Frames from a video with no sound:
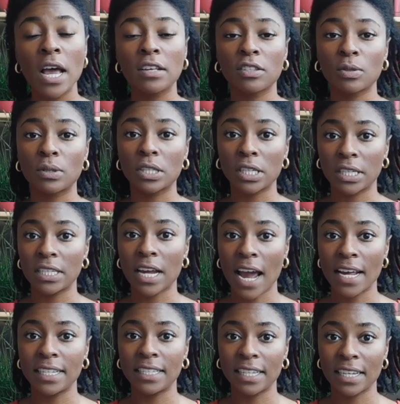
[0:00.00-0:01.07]
So it's a good
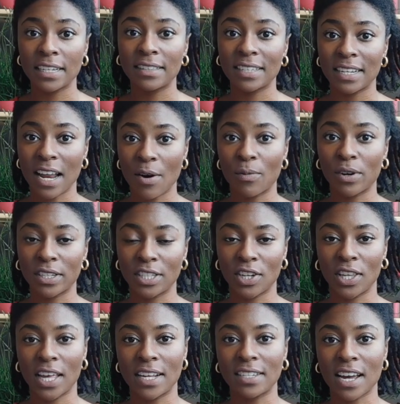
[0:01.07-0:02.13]
idea to network during
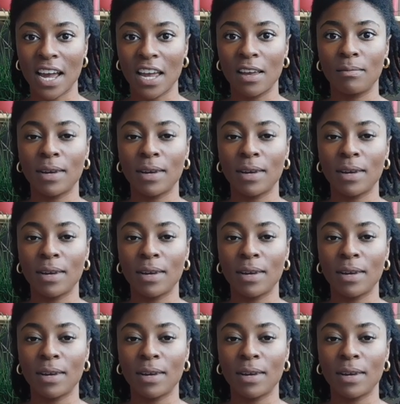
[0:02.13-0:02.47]
that time,